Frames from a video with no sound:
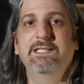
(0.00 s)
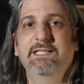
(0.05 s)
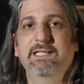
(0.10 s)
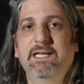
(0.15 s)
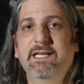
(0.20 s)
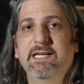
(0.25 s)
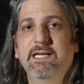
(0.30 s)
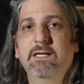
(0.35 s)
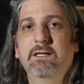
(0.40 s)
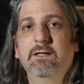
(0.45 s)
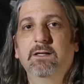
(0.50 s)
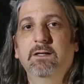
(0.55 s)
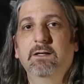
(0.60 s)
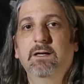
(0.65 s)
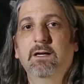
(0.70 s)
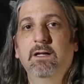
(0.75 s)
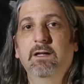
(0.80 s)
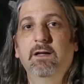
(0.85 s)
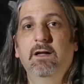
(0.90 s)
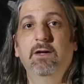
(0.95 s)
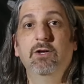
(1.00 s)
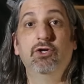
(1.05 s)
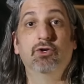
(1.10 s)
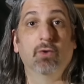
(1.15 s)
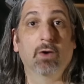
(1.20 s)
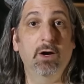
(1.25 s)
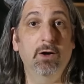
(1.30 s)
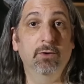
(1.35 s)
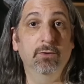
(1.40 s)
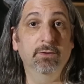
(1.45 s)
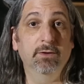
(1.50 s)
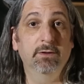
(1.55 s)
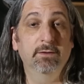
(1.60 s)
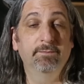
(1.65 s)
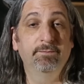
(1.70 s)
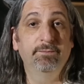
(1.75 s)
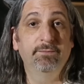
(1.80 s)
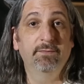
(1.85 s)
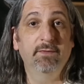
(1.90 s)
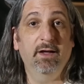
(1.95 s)
to hear drone
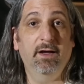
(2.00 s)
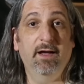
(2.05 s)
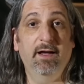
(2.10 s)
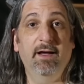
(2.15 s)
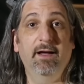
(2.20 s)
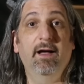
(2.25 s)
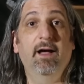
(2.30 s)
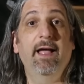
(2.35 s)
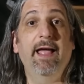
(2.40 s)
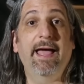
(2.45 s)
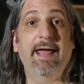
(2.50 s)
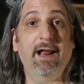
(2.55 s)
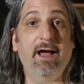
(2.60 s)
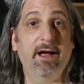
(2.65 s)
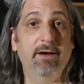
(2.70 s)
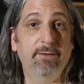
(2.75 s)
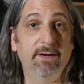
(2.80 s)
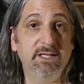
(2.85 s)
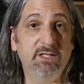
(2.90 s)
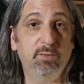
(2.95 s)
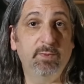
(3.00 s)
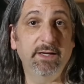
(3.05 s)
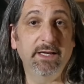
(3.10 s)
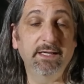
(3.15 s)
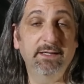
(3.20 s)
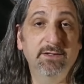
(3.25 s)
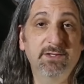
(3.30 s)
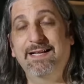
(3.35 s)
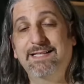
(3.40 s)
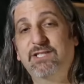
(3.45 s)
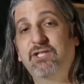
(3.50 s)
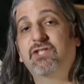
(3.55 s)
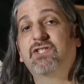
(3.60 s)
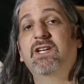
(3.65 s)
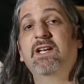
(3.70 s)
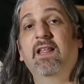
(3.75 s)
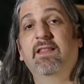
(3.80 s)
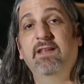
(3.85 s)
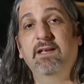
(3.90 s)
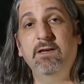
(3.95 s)
at highway speed. That's
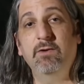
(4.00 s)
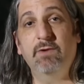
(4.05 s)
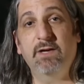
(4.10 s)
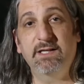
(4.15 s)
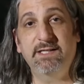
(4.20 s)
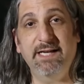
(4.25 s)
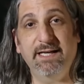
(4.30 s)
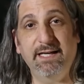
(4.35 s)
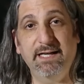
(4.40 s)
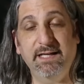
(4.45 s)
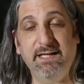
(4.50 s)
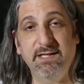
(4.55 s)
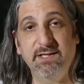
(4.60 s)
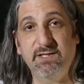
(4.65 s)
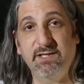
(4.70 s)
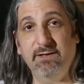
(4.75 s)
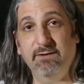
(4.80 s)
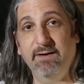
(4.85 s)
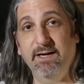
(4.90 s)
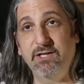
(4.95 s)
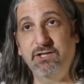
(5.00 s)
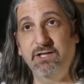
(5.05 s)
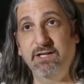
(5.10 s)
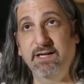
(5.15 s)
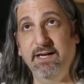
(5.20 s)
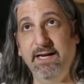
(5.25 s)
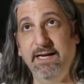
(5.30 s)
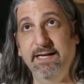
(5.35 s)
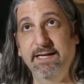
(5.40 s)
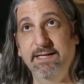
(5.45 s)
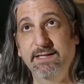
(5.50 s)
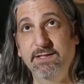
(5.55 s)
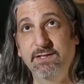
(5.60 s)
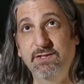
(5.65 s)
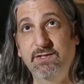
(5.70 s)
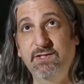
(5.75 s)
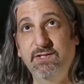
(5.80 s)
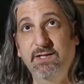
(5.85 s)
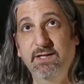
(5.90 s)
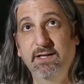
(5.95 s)
just another thing you want to take into consideration
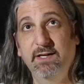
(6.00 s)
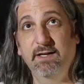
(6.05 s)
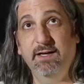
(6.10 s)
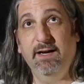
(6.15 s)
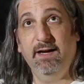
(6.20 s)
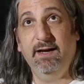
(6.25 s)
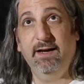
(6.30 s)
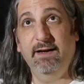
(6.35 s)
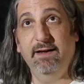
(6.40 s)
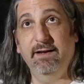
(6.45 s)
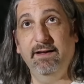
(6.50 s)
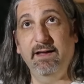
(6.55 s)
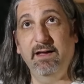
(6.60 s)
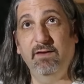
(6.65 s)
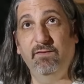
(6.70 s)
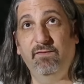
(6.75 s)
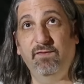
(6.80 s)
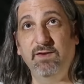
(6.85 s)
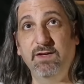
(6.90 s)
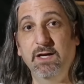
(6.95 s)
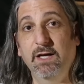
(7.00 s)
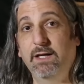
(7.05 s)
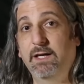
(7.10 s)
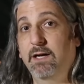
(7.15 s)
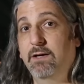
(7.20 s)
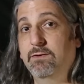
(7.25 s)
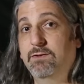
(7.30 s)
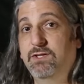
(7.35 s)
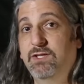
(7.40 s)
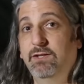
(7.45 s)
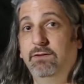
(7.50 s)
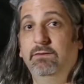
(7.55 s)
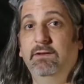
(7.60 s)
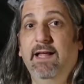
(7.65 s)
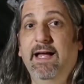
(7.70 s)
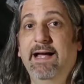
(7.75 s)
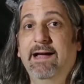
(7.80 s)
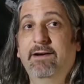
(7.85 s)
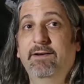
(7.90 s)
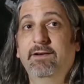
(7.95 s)
is if you go too
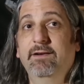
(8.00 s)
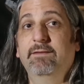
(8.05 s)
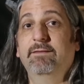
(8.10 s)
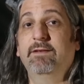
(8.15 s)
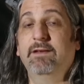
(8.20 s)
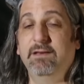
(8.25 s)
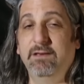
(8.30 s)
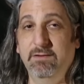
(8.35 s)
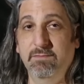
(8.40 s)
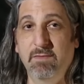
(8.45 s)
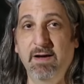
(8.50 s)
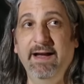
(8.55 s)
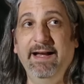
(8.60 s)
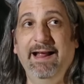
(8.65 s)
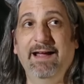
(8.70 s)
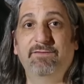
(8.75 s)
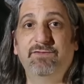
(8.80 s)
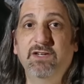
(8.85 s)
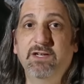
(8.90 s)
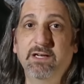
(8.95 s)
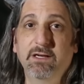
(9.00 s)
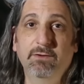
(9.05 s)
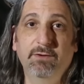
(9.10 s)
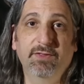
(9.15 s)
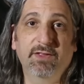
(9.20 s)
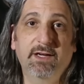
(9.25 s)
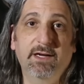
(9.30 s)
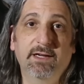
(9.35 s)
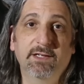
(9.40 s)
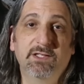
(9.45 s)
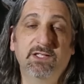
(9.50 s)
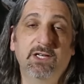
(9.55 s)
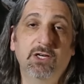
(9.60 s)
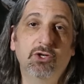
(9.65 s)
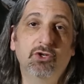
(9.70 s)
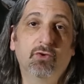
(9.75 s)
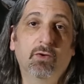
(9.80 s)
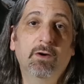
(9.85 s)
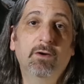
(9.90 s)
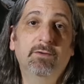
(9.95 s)
loud, you might have to deal with
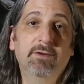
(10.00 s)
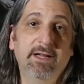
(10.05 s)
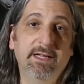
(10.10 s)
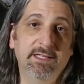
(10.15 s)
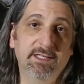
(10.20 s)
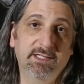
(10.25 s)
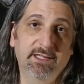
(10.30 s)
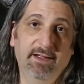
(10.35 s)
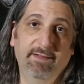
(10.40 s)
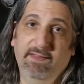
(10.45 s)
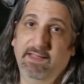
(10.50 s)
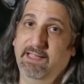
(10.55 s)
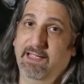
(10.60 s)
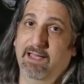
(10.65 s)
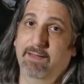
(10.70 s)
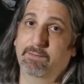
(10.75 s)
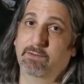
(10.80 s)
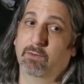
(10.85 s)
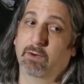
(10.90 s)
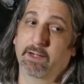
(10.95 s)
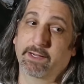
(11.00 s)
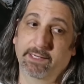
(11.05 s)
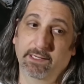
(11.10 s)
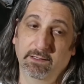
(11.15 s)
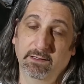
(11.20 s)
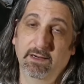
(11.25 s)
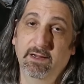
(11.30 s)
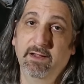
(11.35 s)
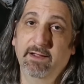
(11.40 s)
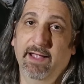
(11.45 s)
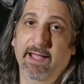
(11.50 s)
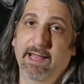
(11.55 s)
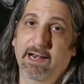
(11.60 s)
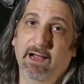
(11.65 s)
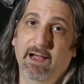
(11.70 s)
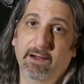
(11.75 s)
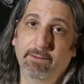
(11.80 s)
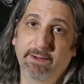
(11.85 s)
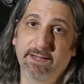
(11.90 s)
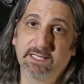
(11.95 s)
constant drone inside the cabin while you're at
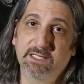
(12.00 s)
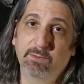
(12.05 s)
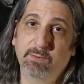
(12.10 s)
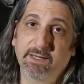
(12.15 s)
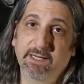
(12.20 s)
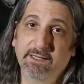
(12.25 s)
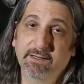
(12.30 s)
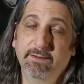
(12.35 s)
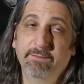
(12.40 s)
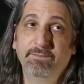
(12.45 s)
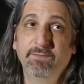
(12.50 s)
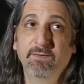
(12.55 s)
highway speed.